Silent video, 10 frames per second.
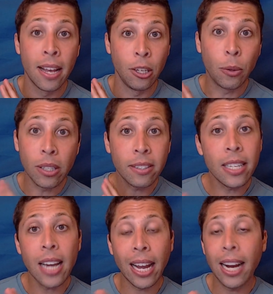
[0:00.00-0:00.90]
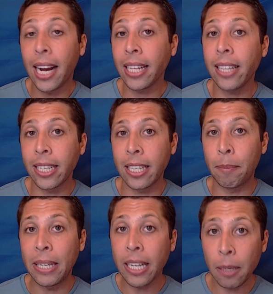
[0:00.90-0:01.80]
you can see I highlighted the
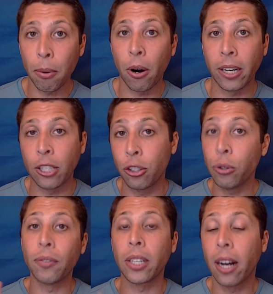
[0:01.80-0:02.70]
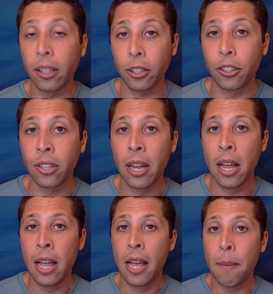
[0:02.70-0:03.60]
beginning part in two different colors
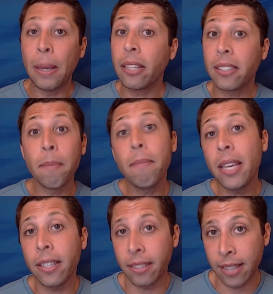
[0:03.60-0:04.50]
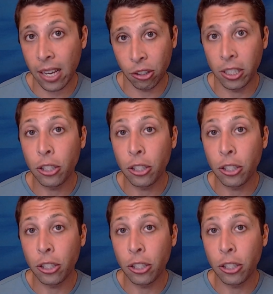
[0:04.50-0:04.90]
because to me this is actually